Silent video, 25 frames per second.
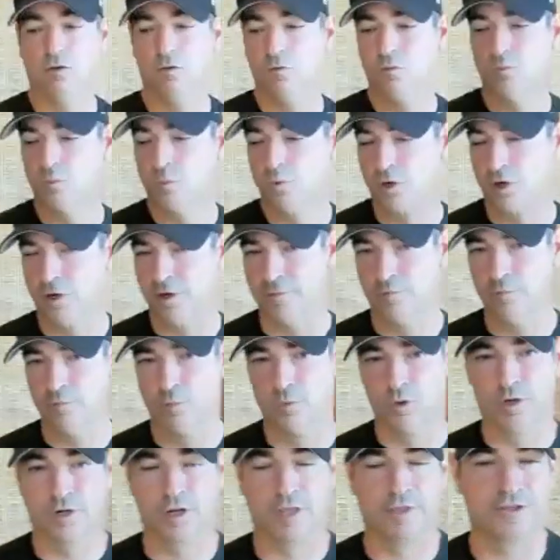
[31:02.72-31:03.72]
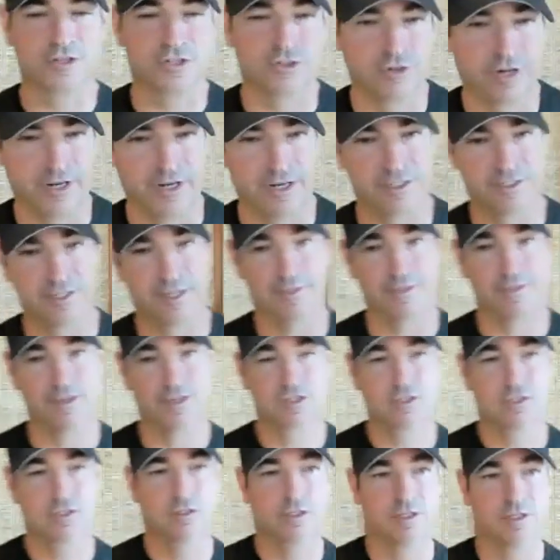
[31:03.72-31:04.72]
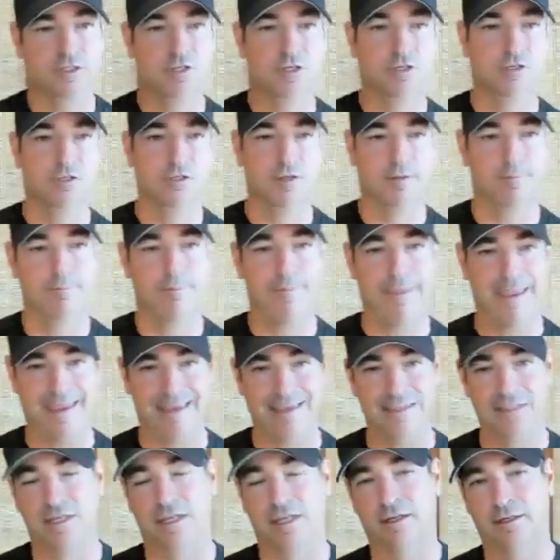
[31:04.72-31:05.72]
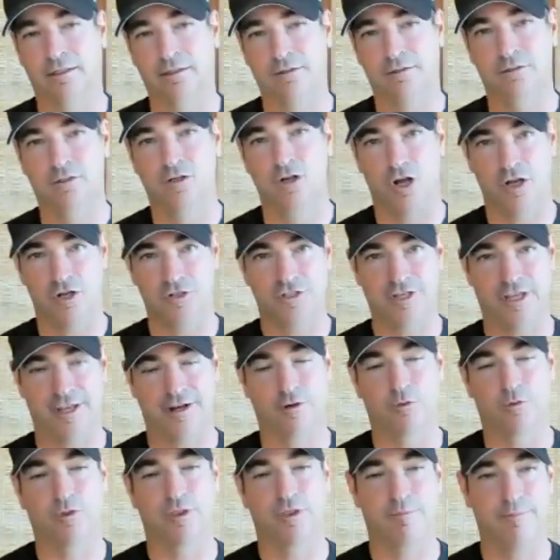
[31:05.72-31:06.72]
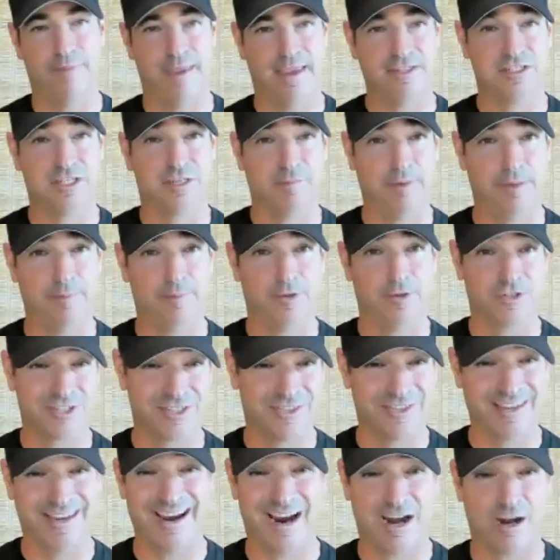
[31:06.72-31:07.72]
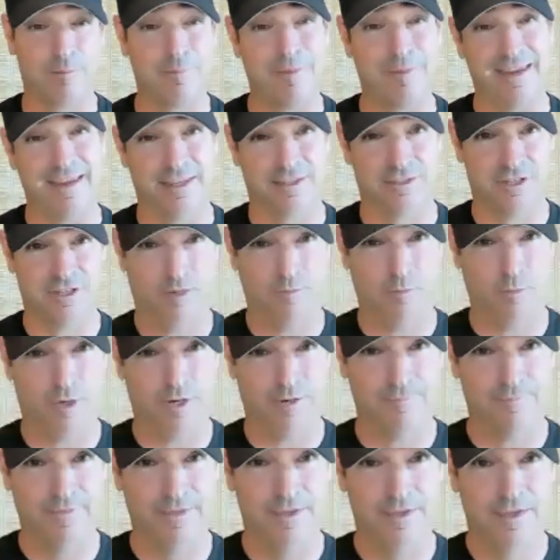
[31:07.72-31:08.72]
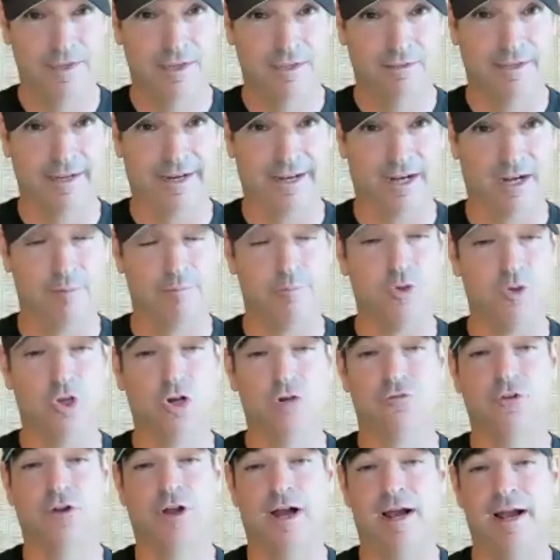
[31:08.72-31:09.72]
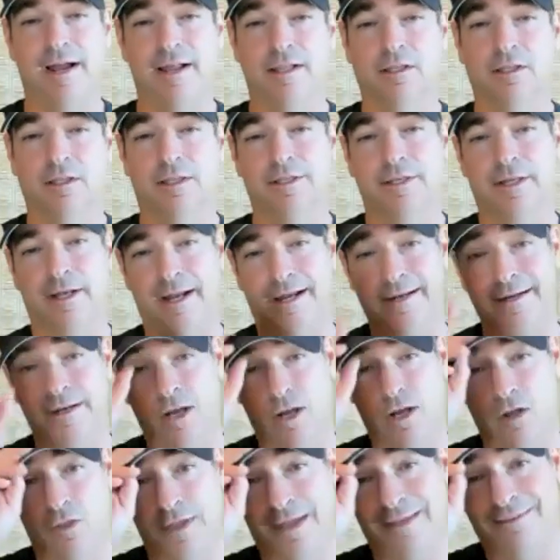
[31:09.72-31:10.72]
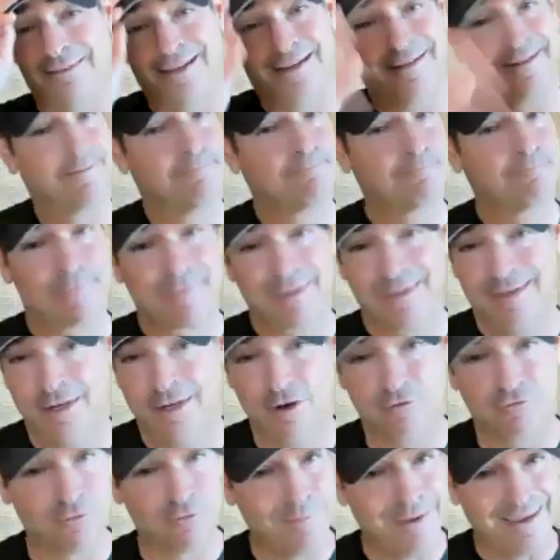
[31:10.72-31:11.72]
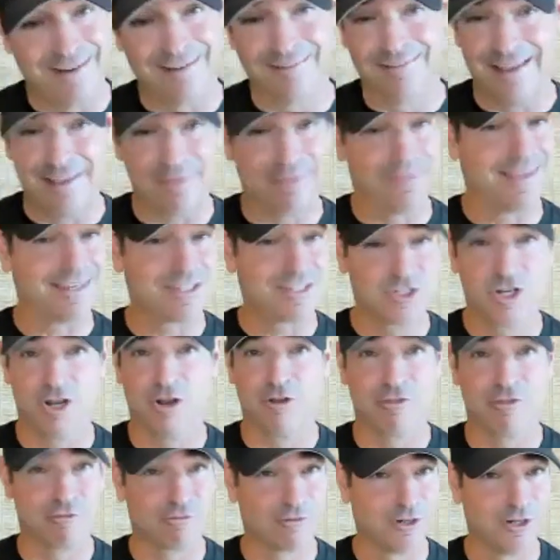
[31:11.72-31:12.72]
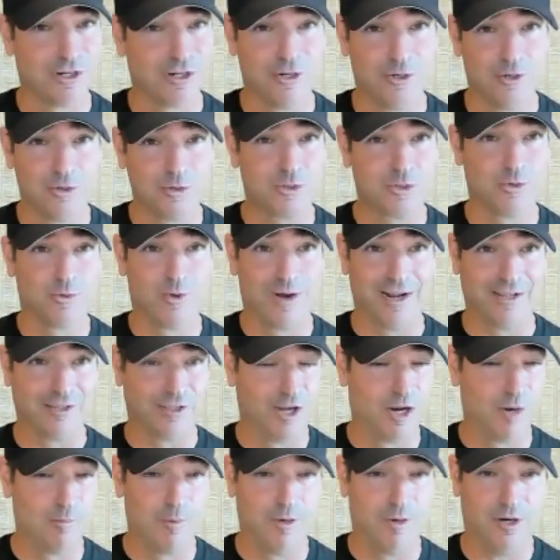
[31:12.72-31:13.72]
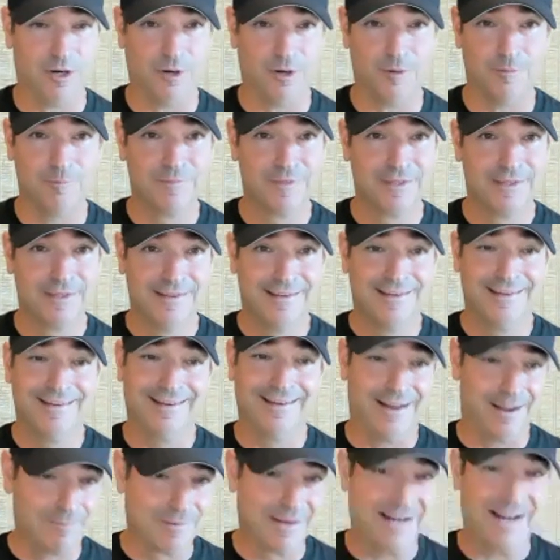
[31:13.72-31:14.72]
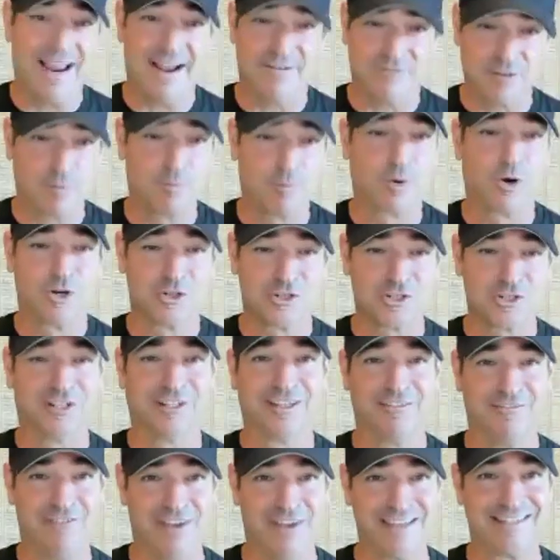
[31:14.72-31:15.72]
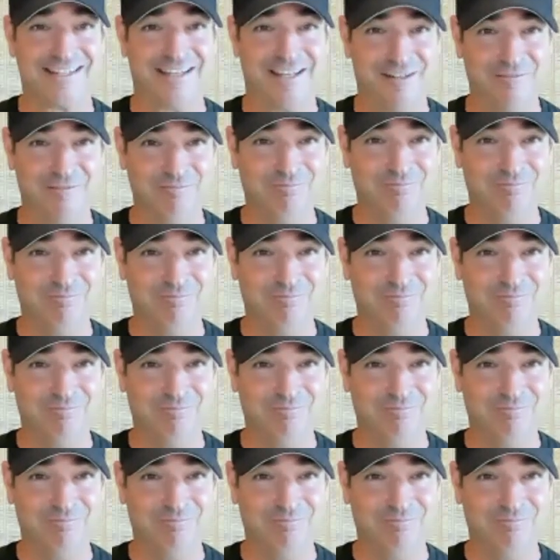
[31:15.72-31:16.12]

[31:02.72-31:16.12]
word on the street is that this amazing call center with amazing people is in the Caribbean somewhere, like on a beautiful island. And I know that, like, you know, for me to let this go through to Ylopo, I'm going to have to personally visit